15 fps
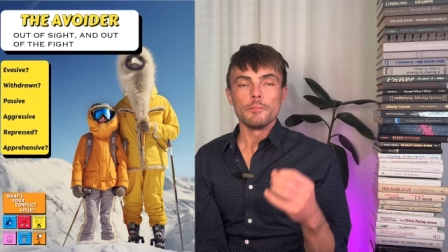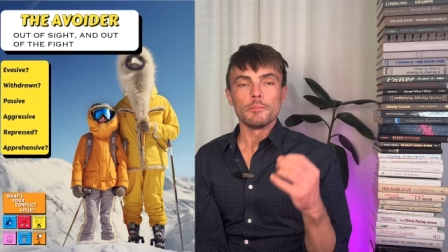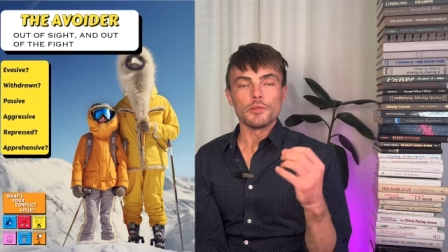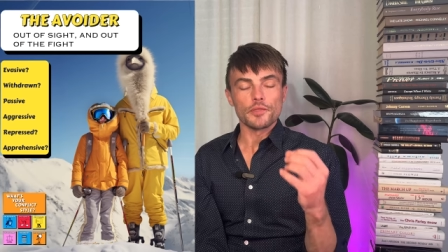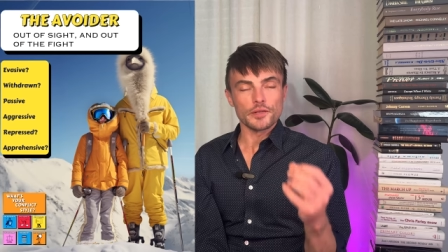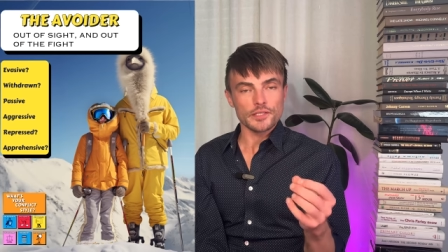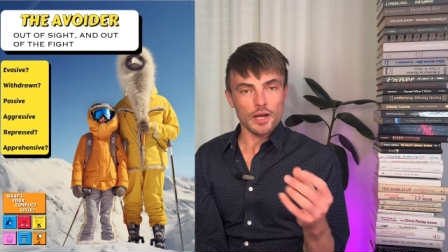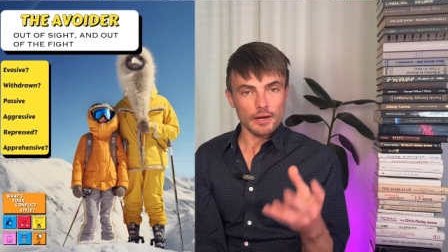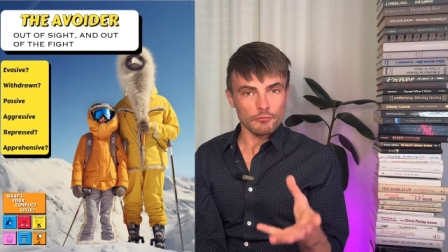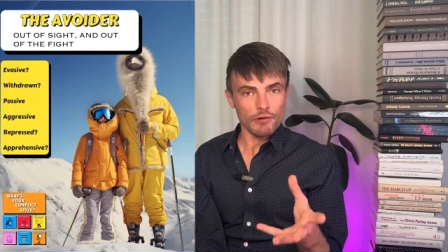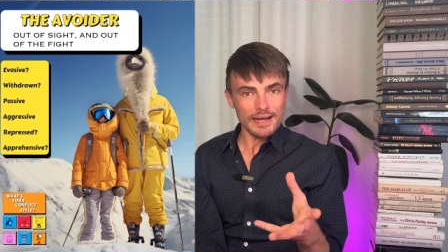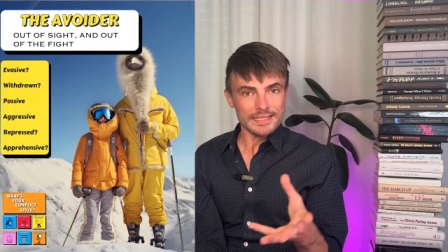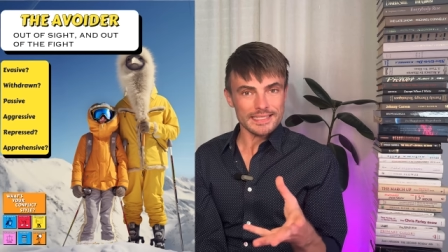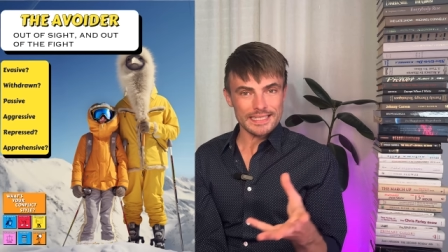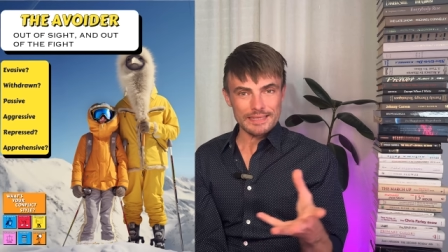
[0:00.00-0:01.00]
But the
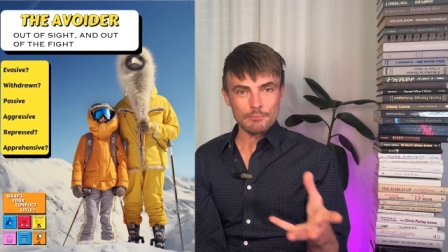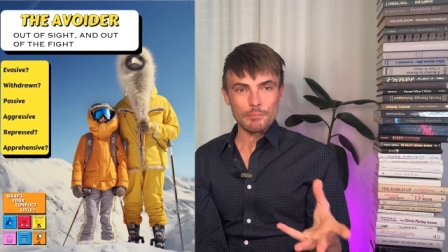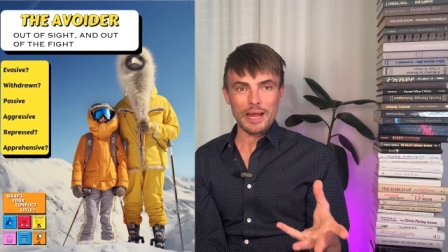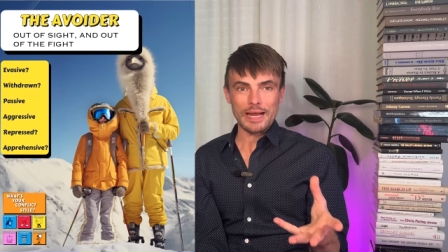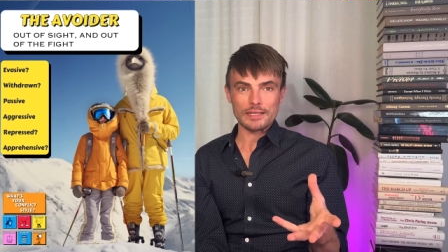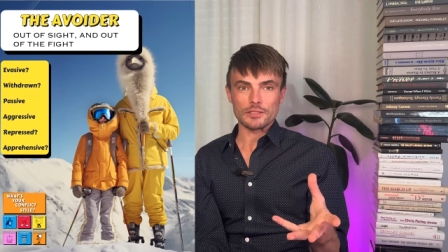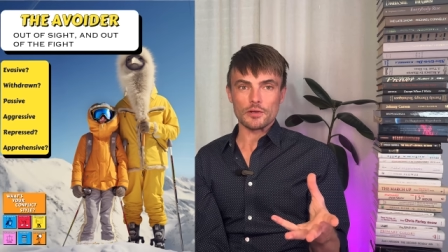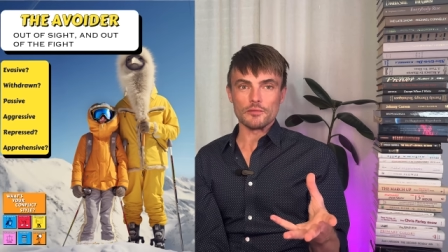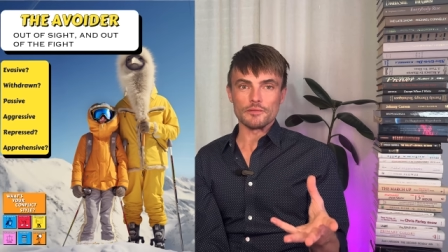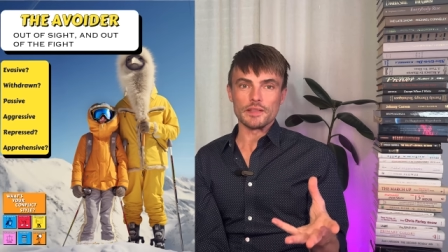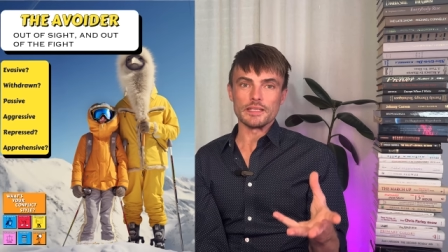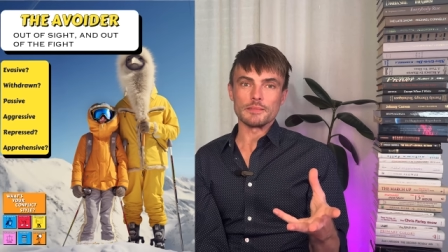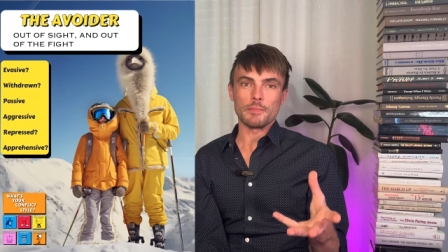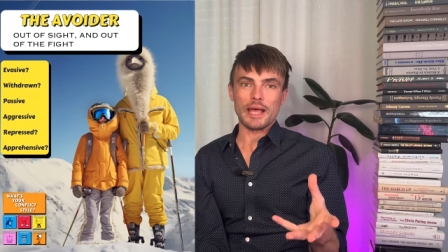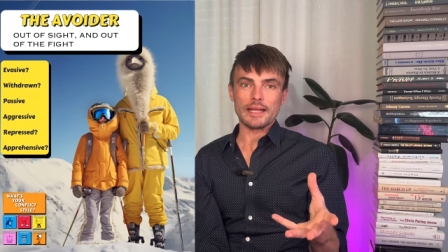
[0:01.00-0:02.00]
direct impact of
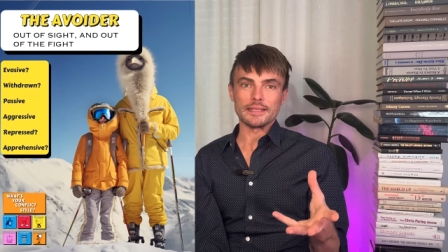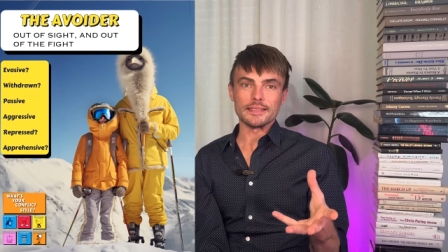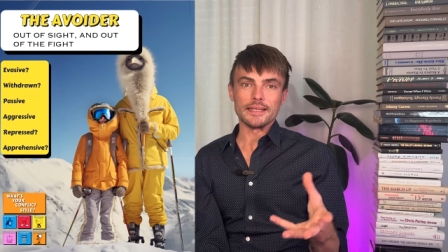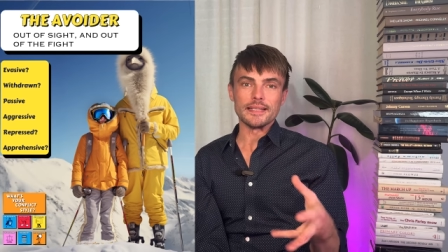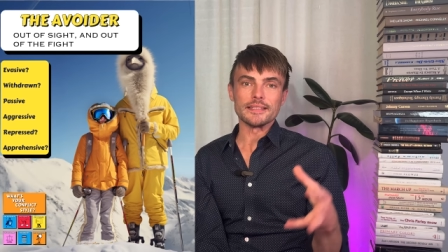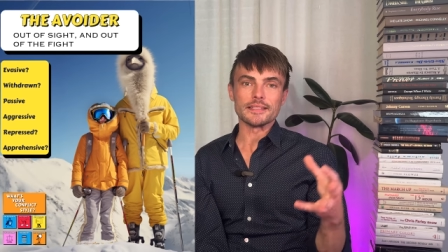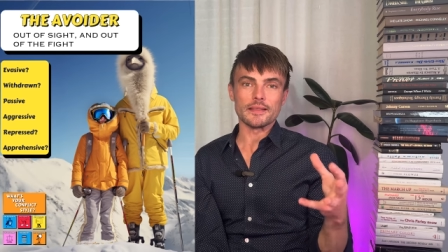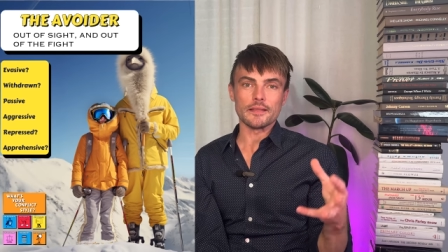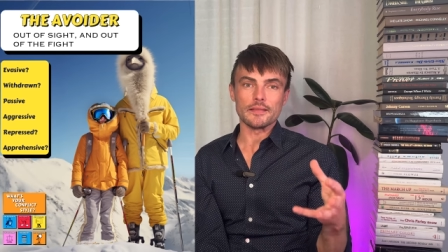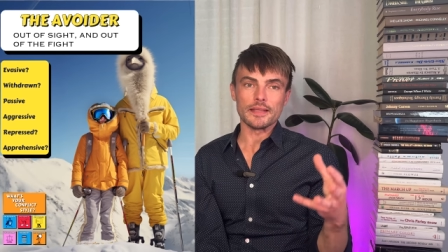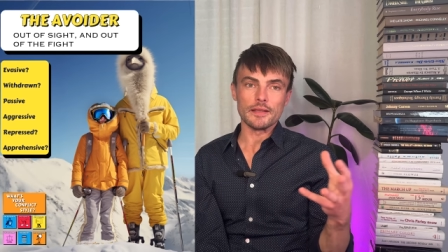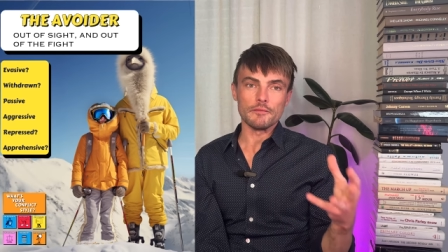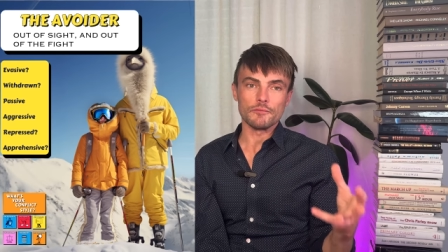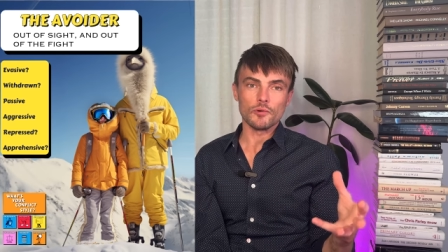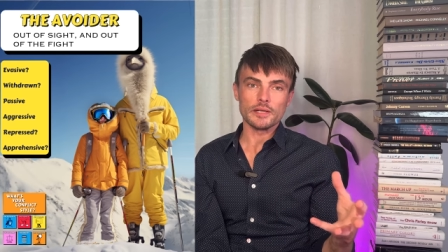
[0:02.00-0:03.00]
this pattern is that
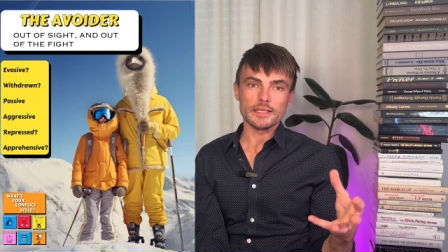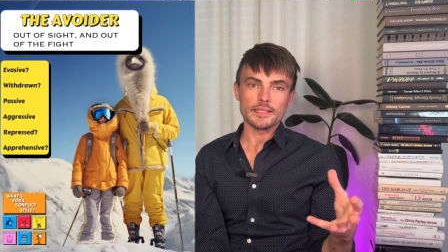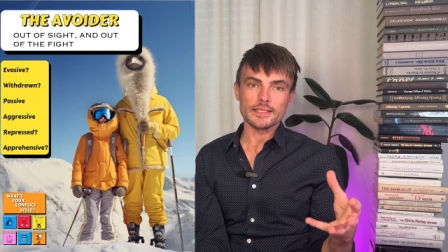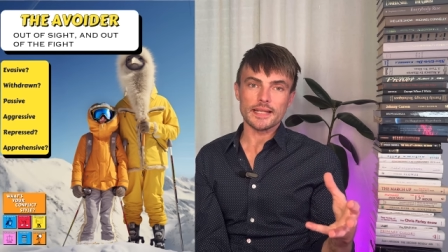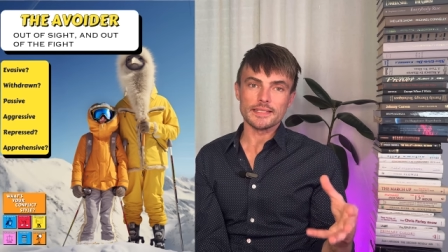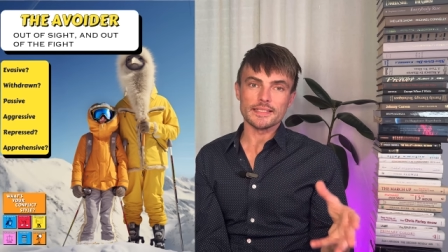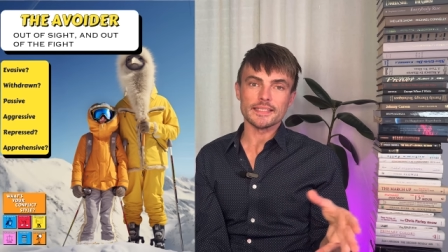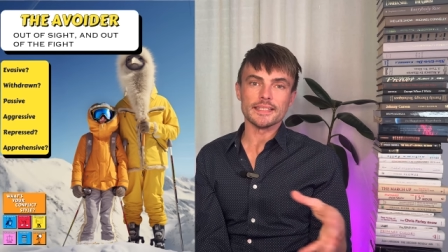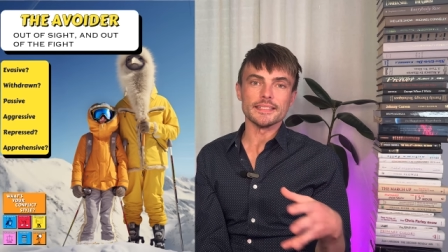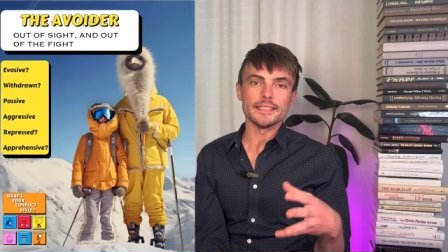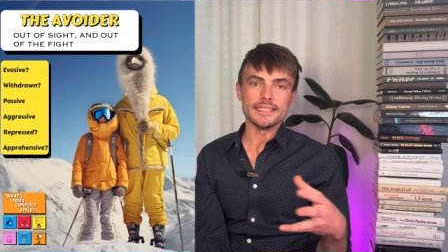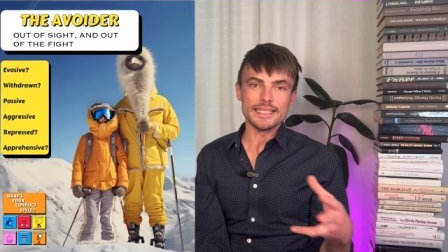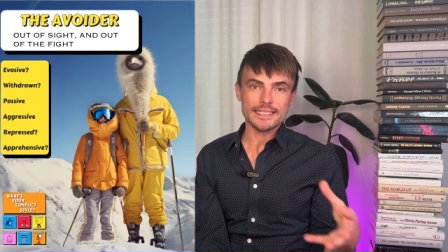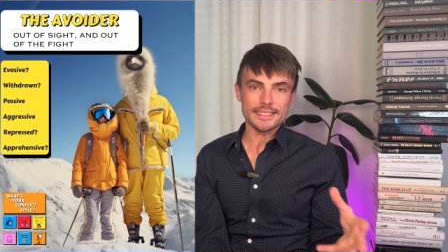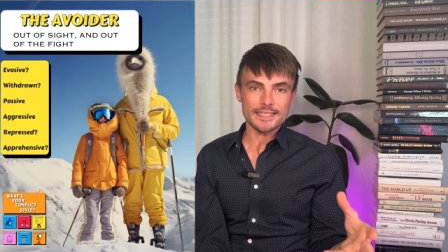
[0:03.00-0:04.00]
the avoider tends to
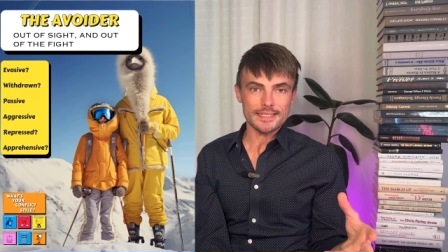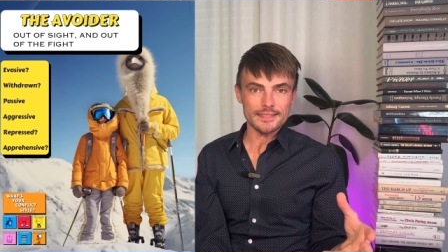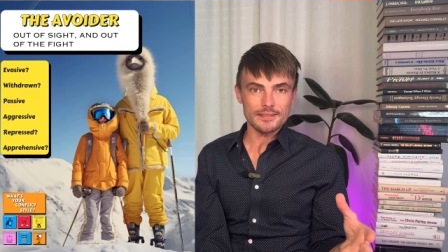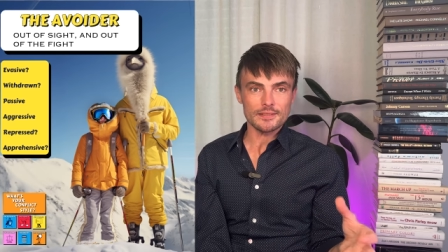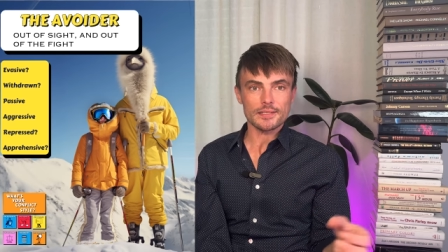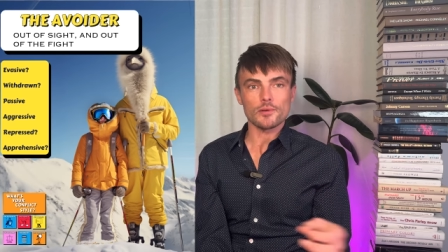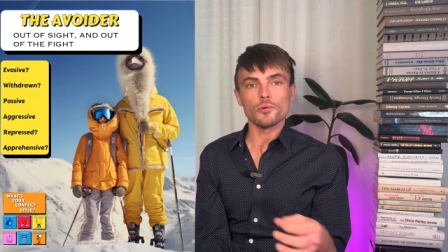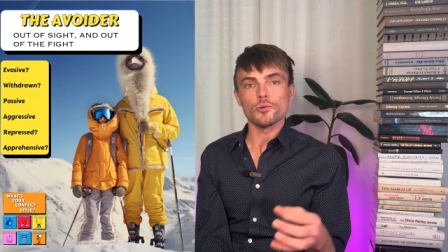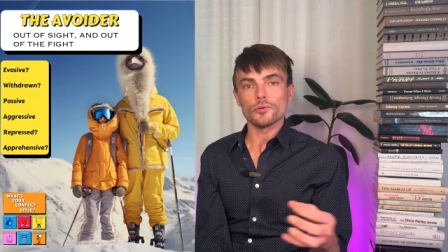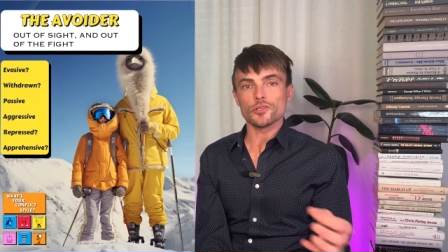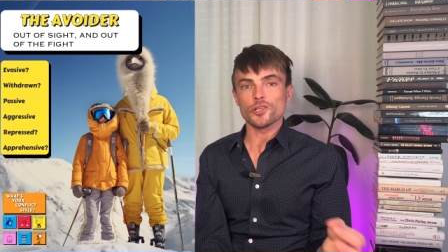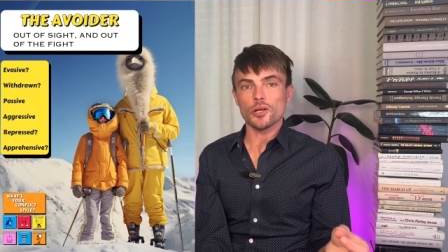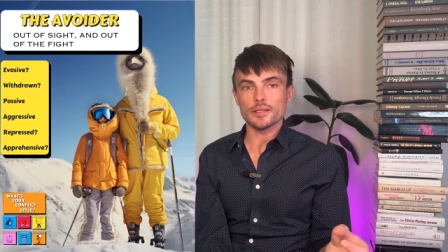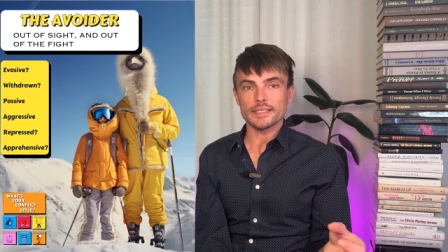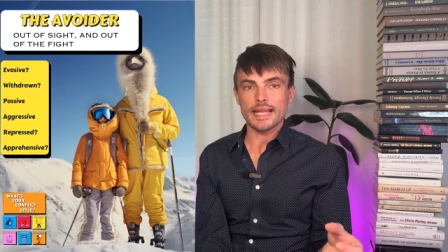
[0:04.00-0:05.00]
distance or
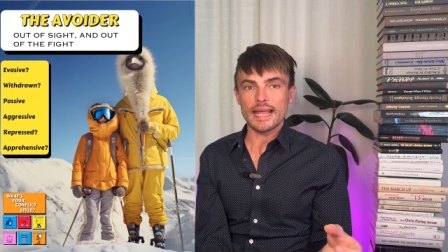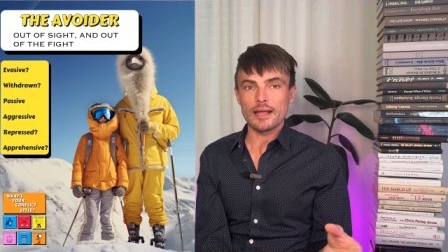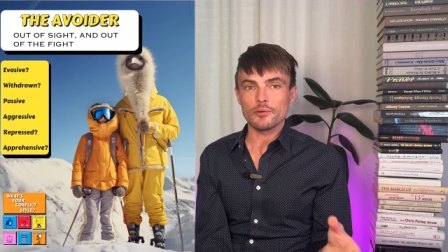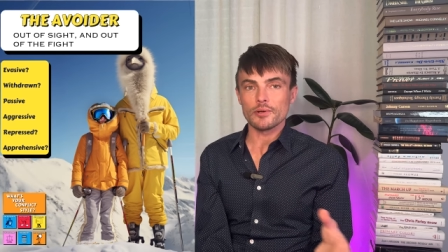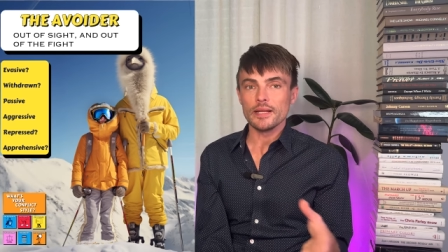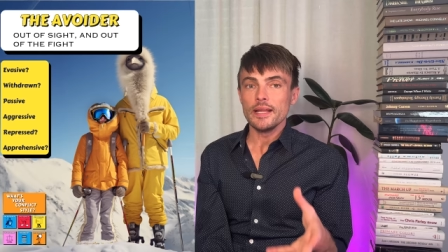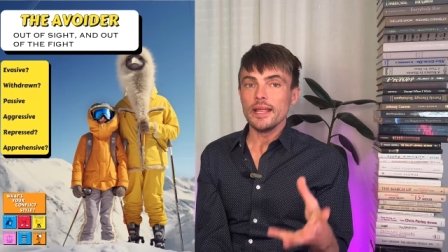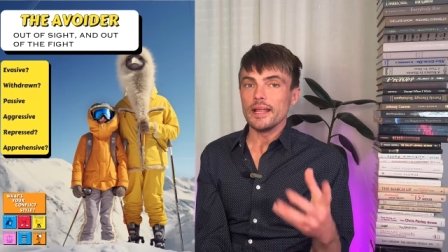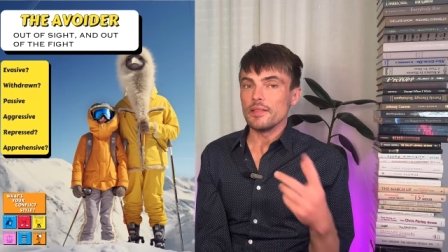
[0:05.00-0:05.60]
shut down